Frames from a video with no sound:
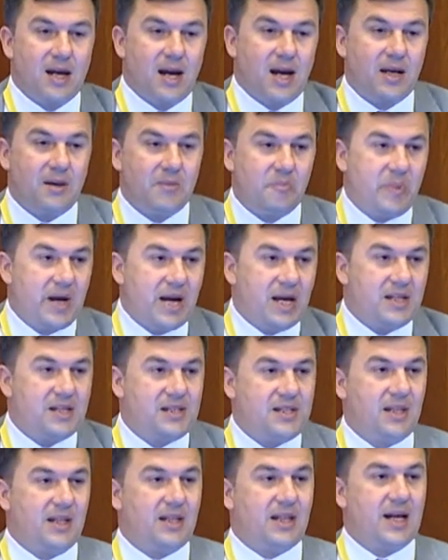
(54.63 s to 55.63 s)
and
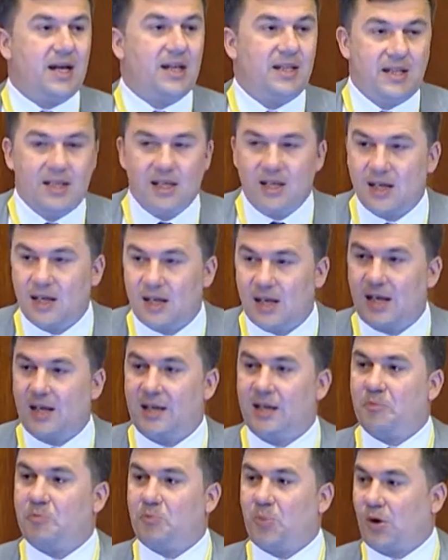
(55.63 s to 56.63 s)
basic idea
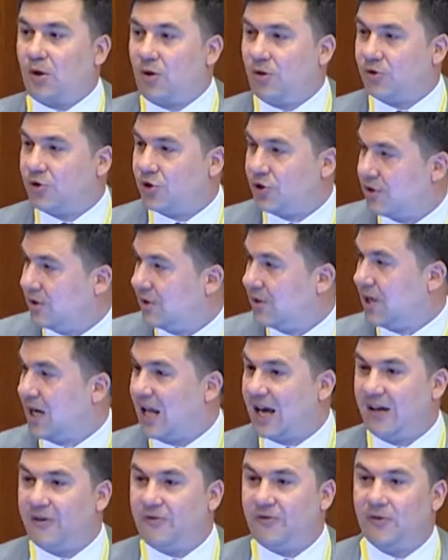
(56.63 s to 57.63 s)
and approach to the
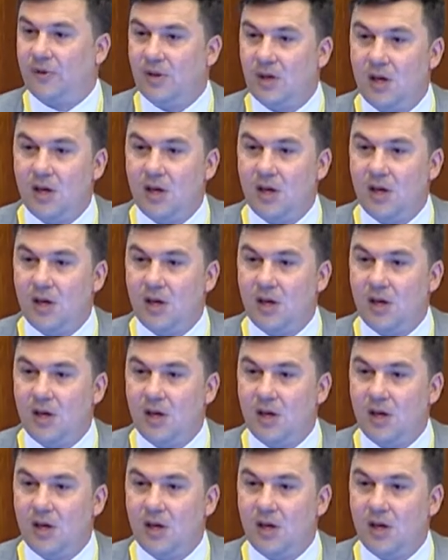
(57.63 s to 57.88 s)
life